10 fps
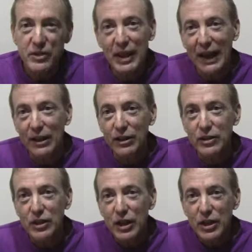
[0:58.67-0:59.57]

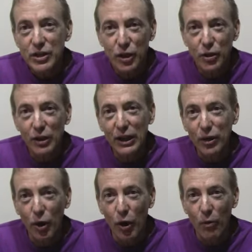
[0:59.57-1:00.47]
cells, so you
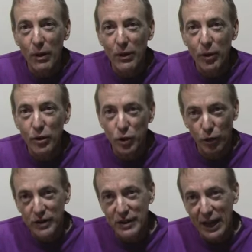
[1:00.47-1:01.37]
can go with your
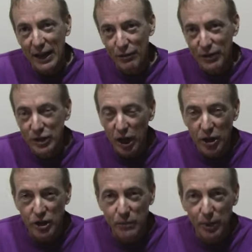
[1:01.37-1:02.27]
Duracell
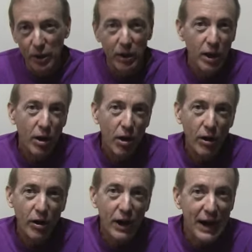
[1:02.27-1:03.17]
rechargeable
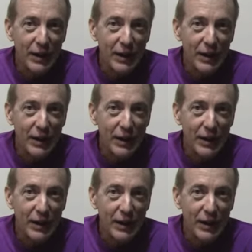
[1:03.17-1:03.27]
or your